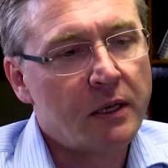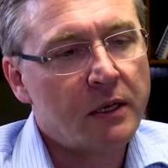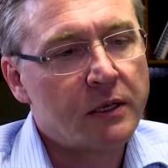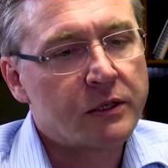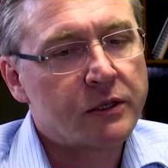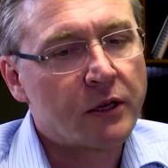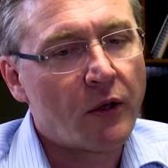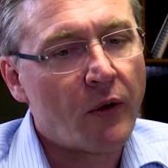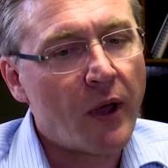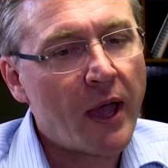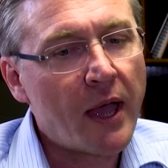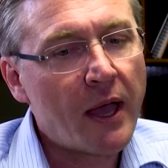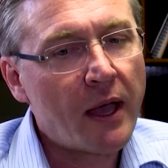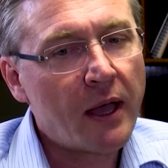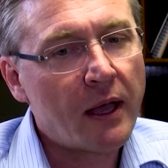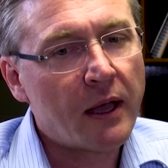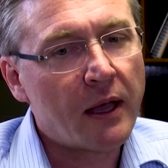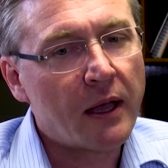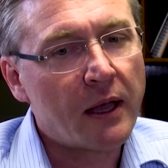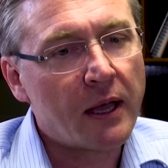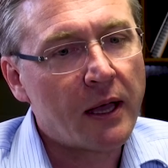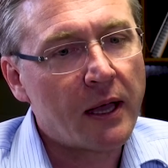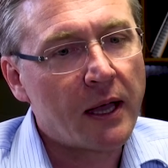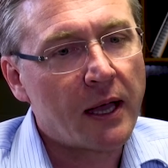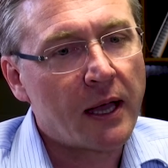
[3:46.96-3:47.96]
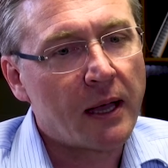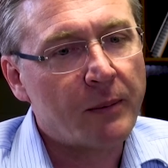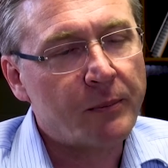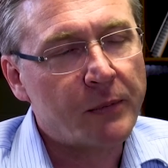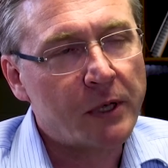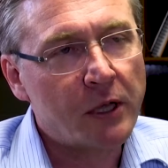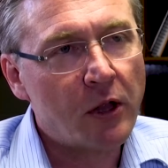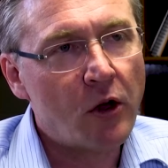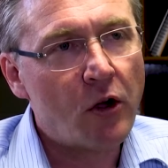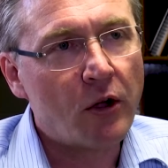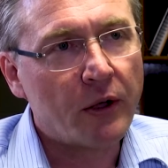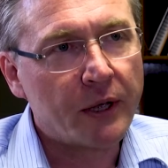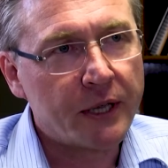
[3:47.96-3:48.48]
So our
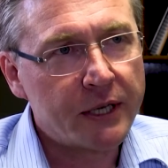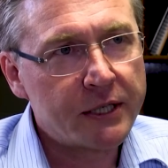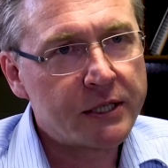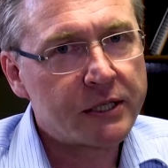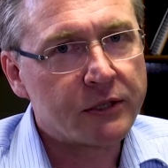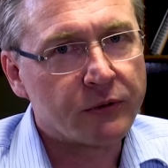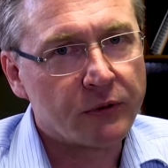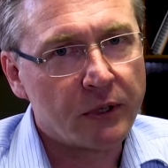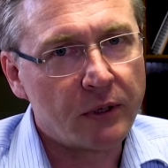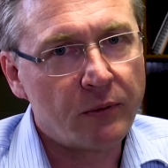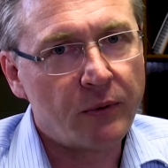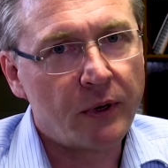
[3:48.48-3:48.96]
long history,